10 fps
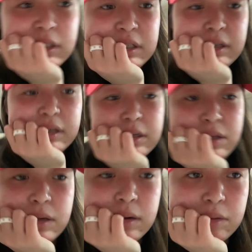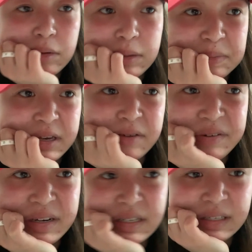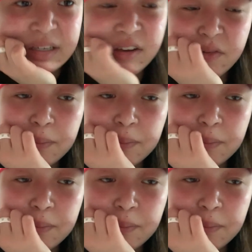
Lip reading: Okay, so I'm getting ready to leave,